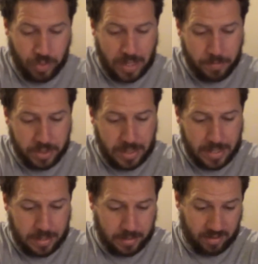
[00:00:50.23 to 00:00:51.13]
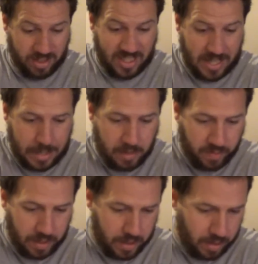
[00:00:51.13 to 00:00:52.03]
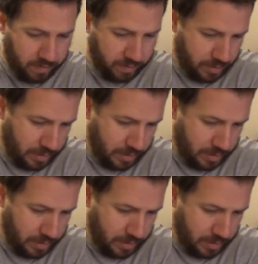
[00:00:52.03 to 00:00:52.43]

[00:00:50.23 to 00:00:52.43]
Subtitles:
Ramsgate today, funnily enough.